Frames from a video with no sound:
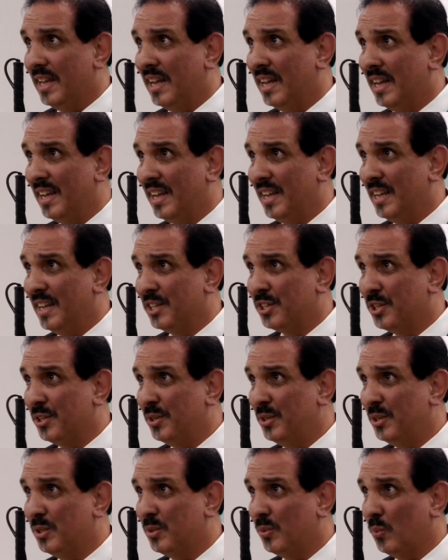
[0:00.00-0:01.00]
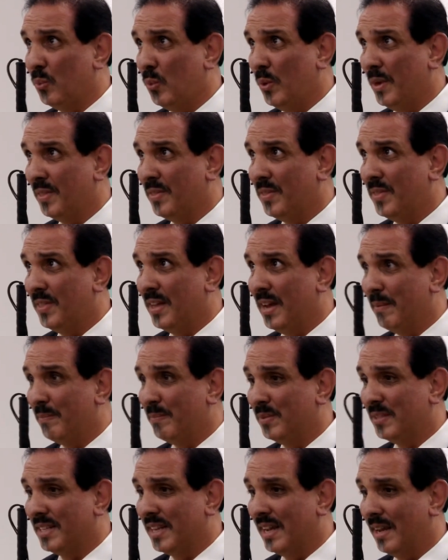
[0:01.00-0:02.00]
issues with
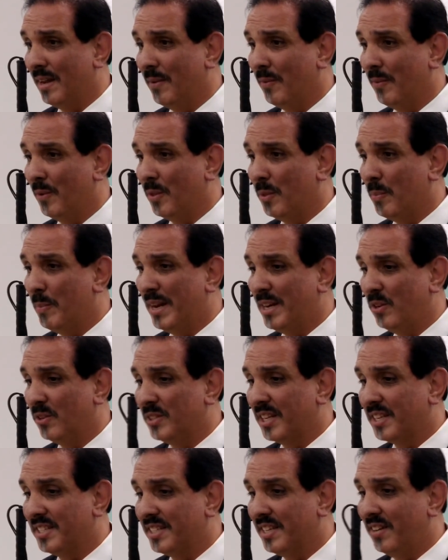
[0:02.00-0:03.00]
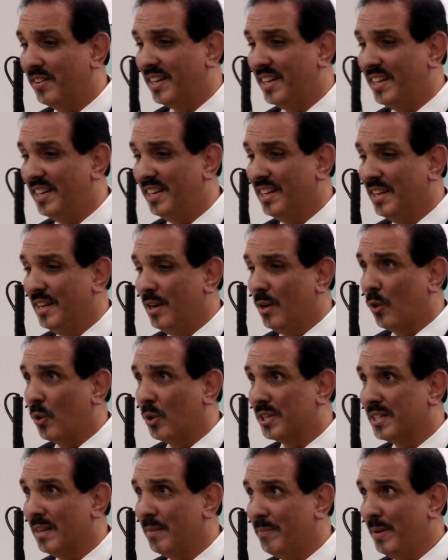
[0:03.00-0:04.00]
manual dexterity, or
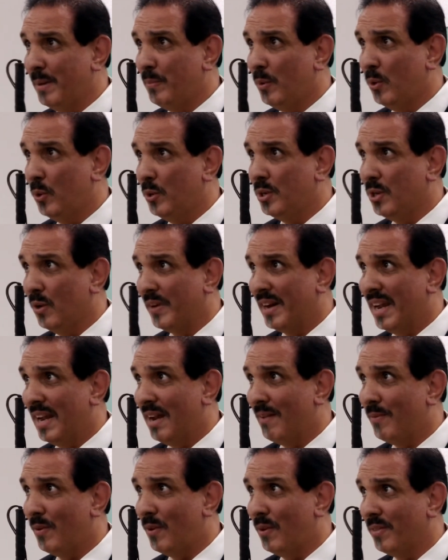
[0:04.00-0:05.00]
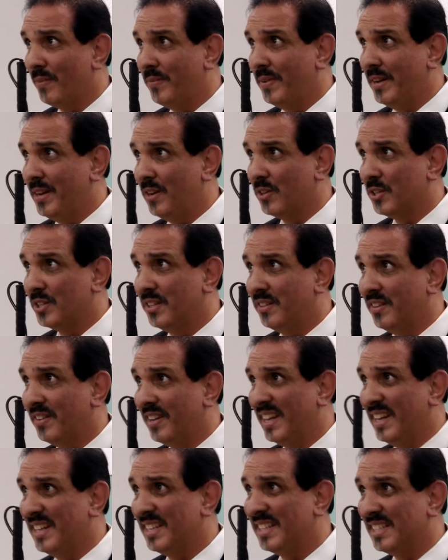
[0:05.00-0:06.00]
some people who don't have all the fingers in their
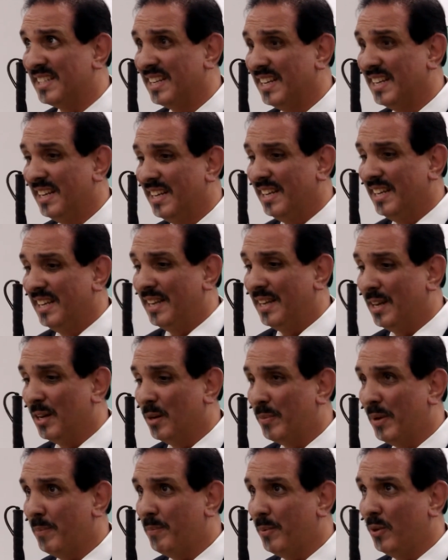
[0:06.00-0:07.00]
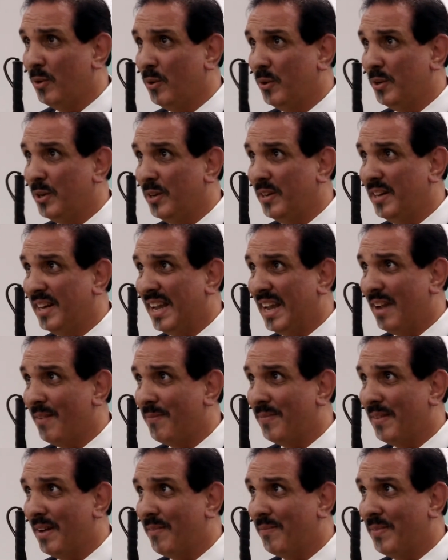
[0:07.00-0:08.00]
hands. You know, people who didn't have
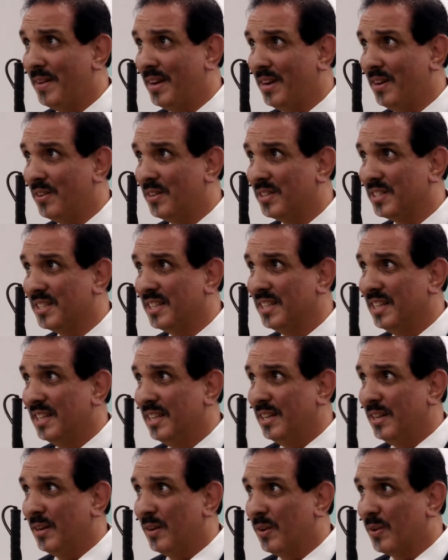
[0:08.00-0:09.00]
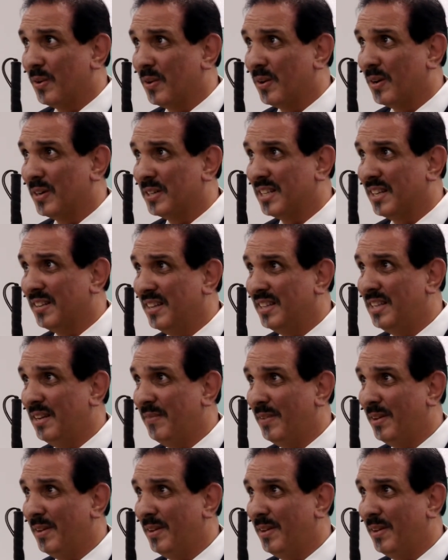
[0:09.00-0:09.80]
5 fingers, or sometimes even